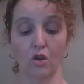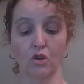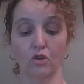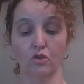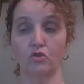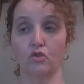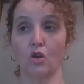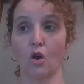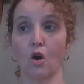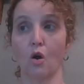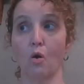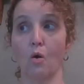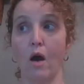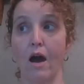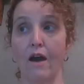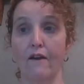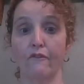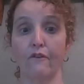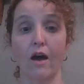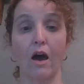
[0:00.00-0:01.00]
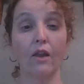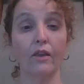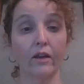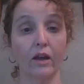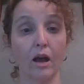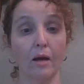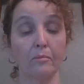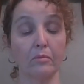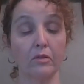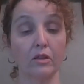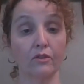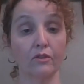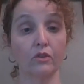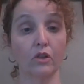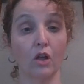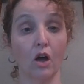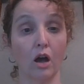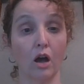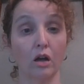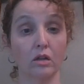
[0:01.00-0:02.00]
So I found a couple of
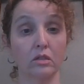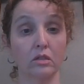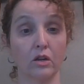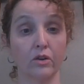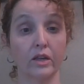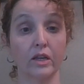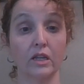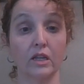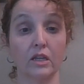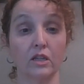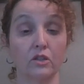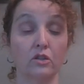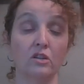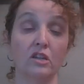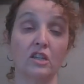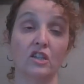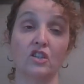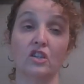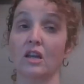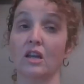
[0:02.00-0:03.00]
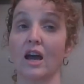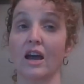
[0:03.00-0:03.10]
vlogs that are in Indonesian.